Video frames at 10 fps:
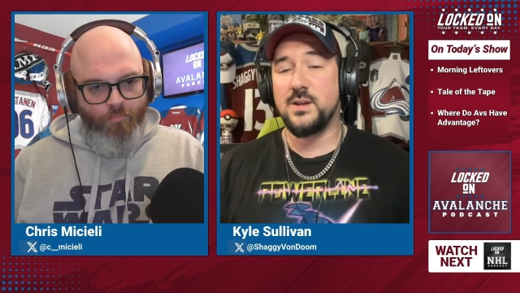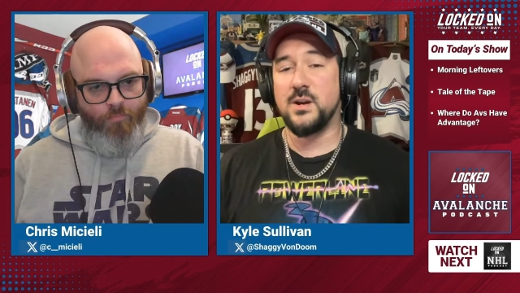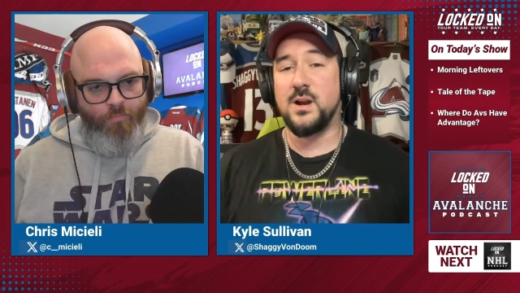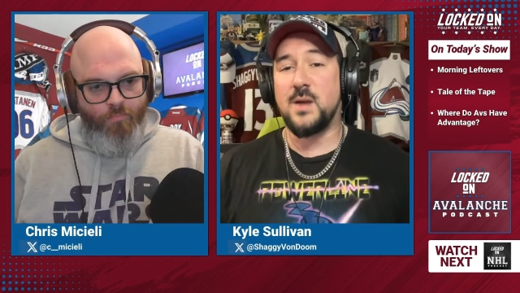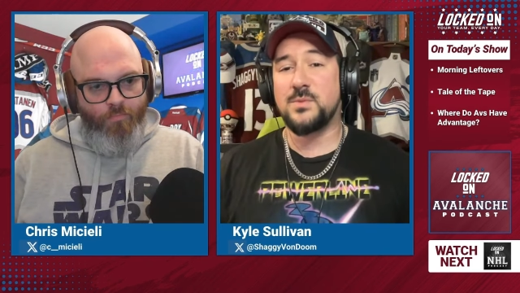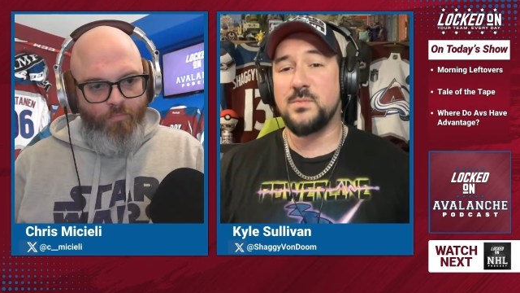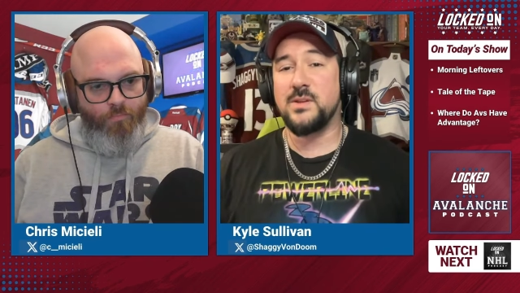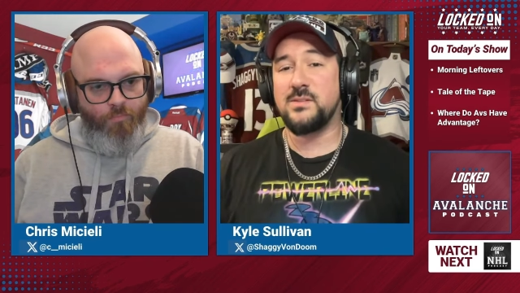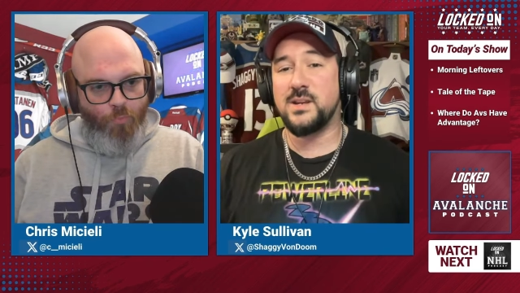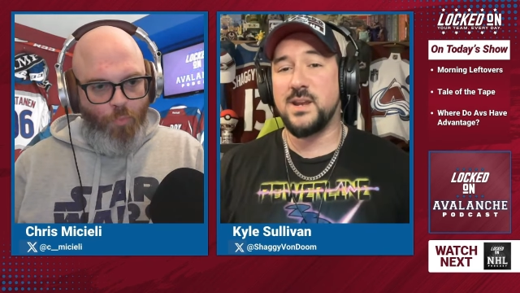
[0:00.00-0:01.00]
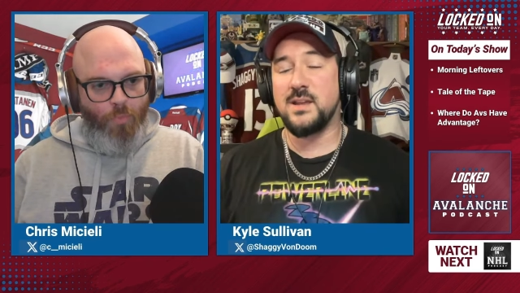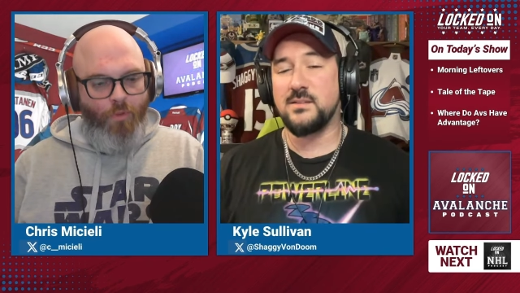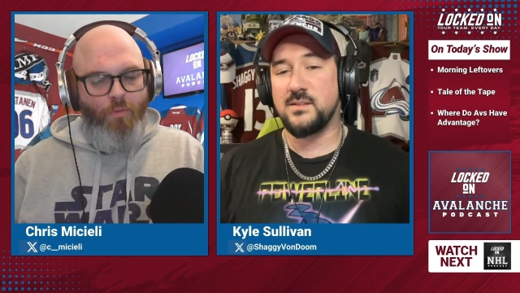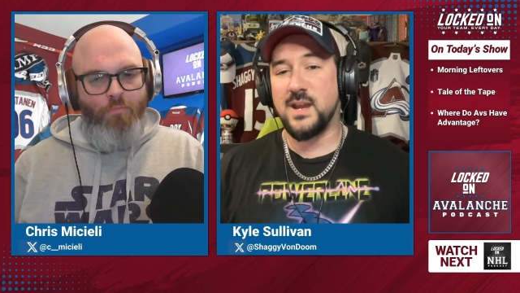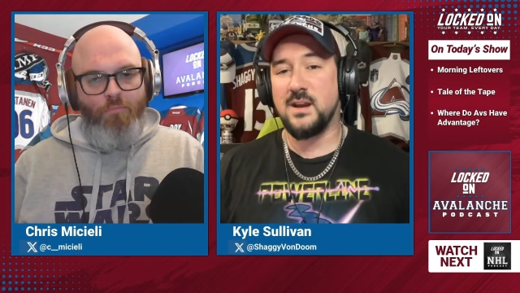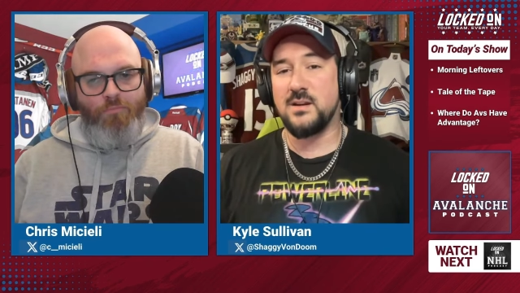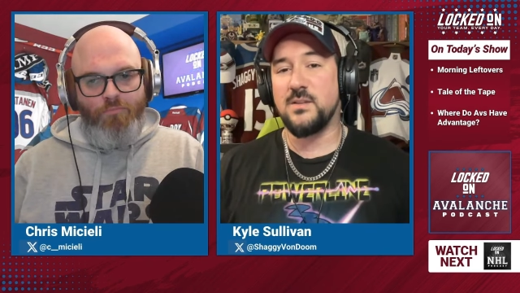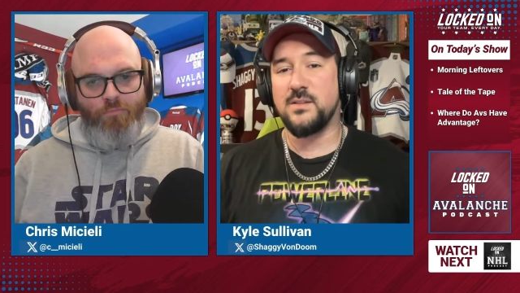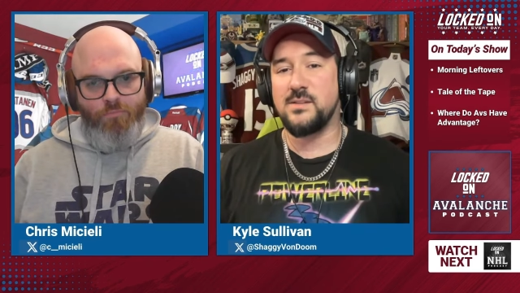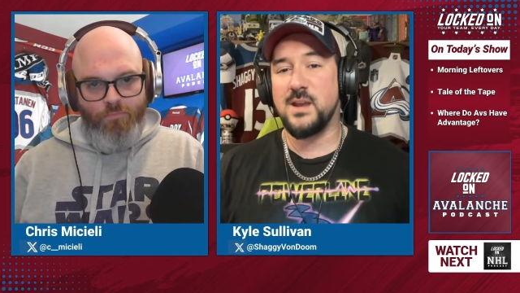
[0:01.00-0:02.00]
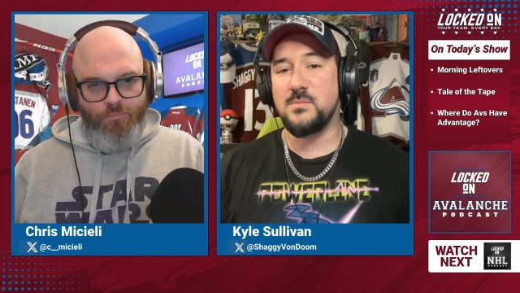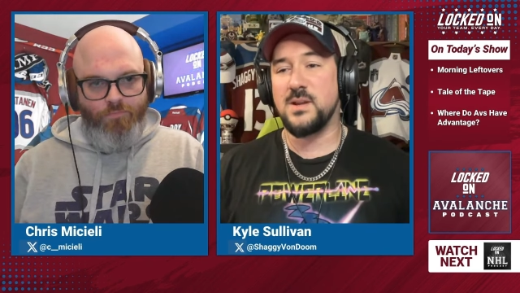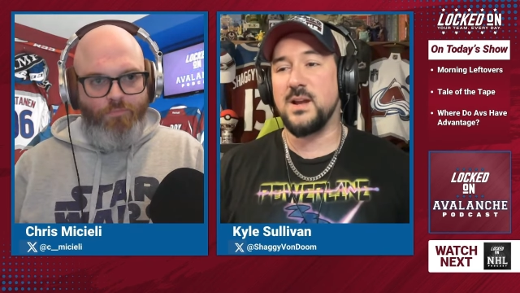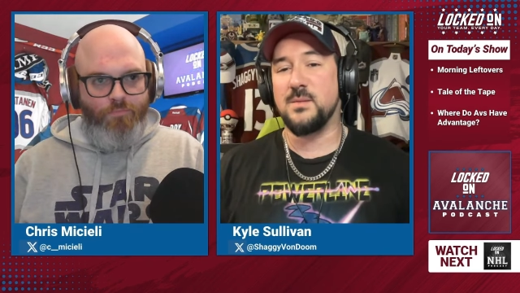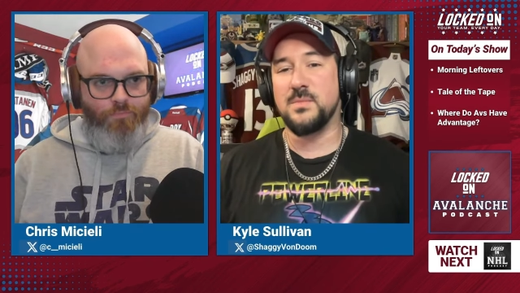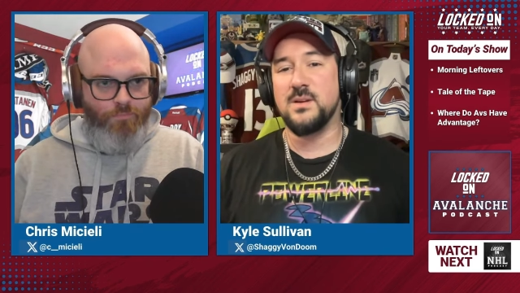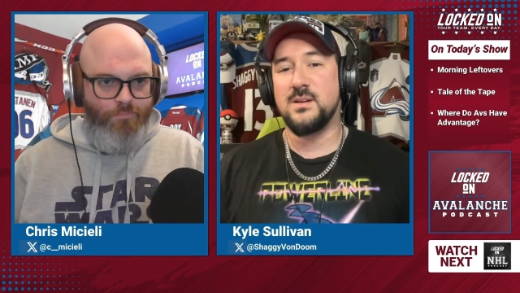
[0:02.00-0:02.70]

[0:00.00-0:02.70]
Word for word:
Speaker 1: you're optimistic and scared all at the same time,